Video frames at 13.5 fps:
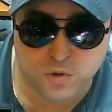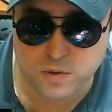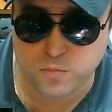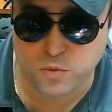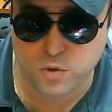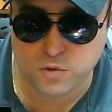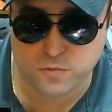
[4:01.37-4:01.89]

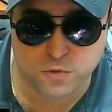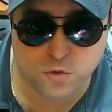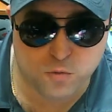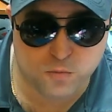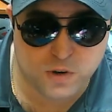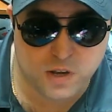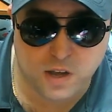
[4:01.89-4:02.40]
Reborn
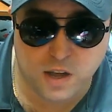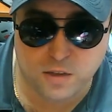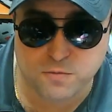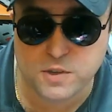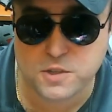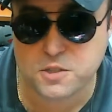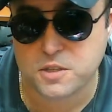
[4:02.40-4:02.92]
firmware. I
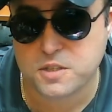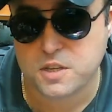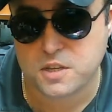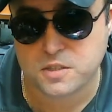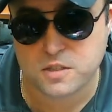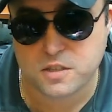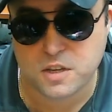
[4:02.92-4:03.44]
fixed it
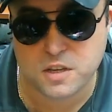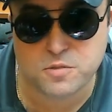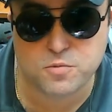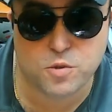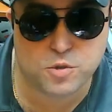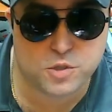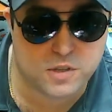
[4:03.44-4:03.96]
yesterday, it
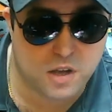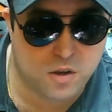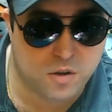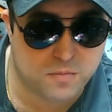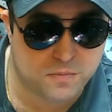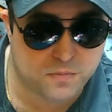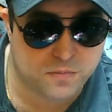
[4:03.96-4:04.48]
works now.